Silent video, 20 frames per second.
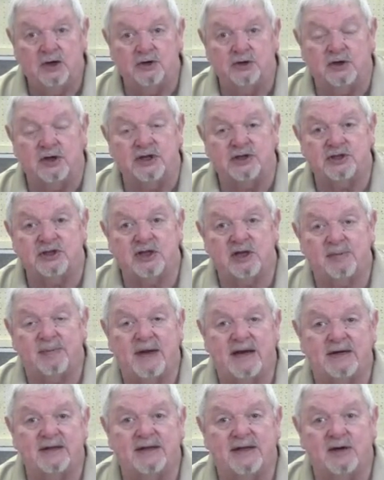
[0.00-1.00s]
So let's step
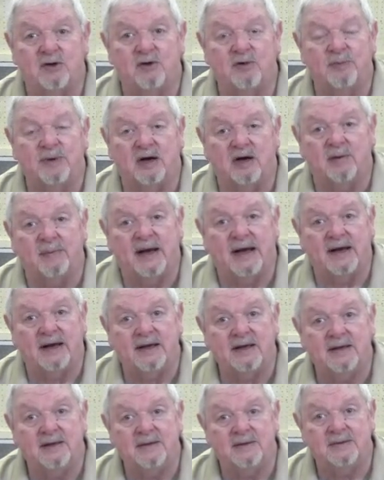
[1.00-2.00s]
back to that old
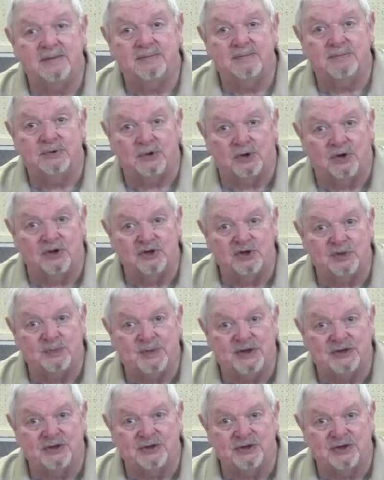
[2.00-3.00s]
Powermatic, put all these
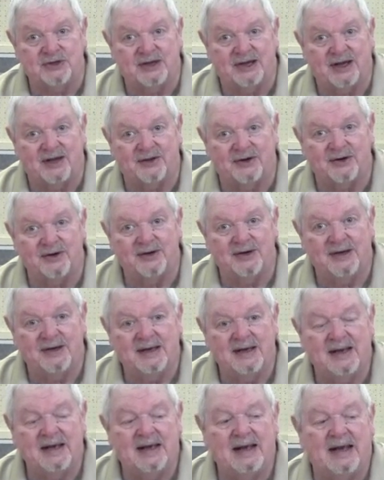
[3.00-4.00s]
pieces together
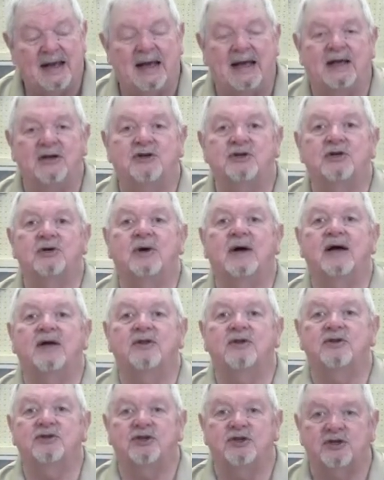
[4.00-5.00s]
and show how
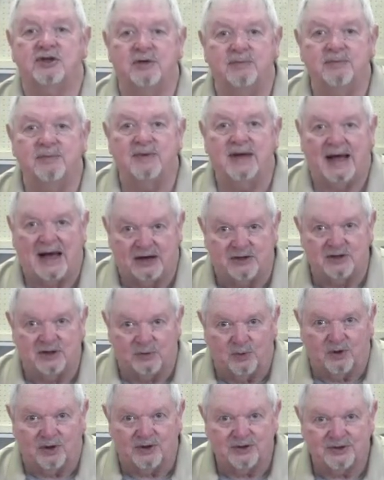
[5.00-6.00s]
this system
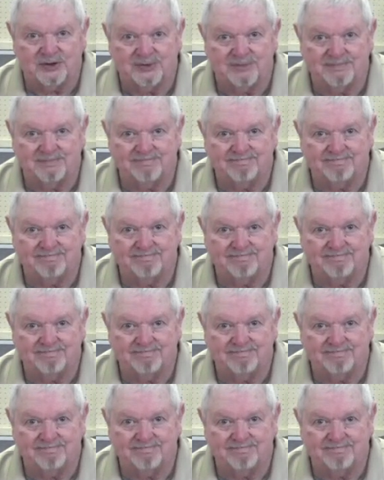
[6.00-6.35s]
actually works.